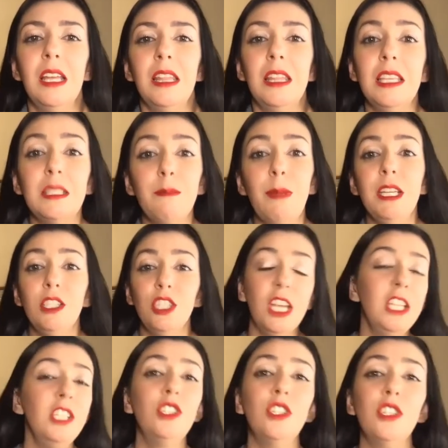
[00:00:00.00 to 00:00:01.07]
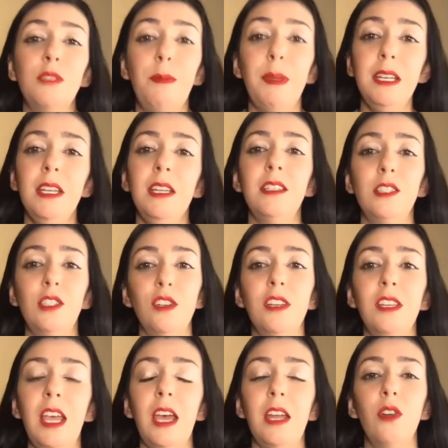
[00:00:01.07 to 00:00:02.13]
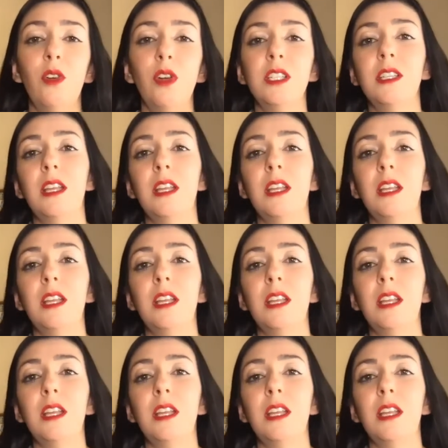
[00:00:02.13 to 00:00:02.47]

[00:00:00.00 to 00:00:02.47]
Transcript: These might change your spending in certain categories